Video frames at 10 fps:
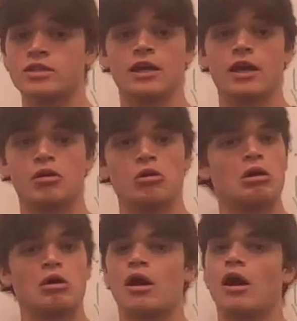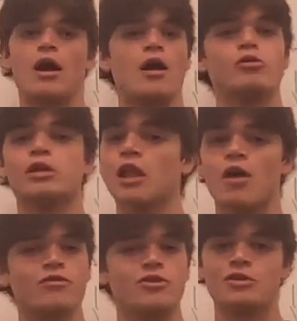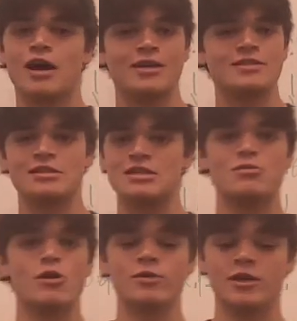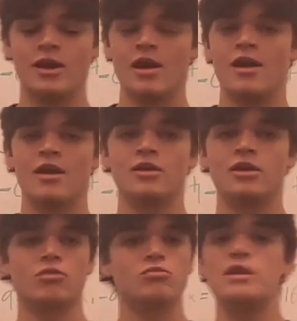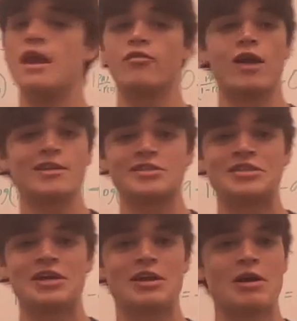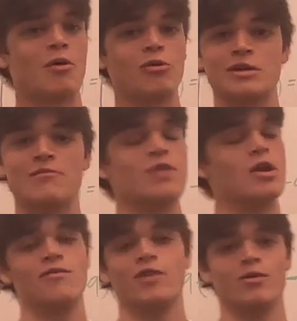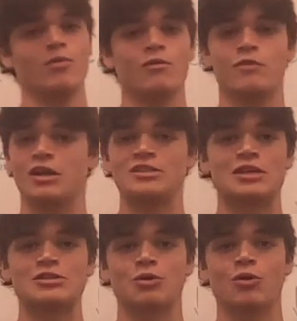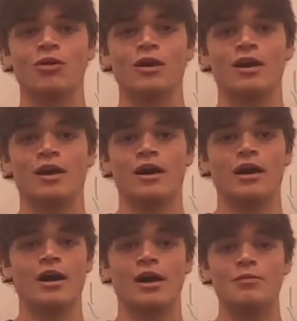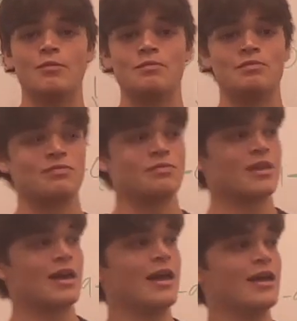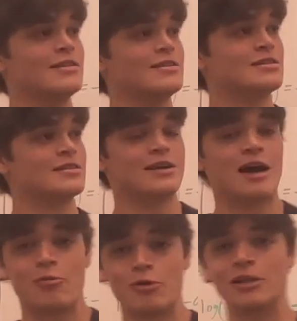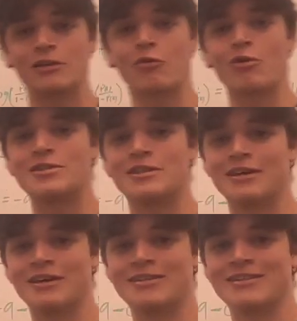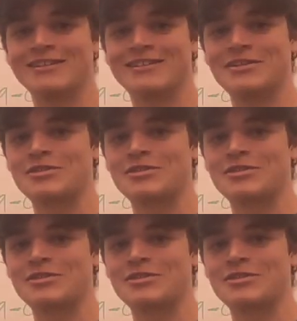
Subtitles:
today, I would love for you guys to email me. Never hesitate. I'm very available, very accessible. And I really look forward to the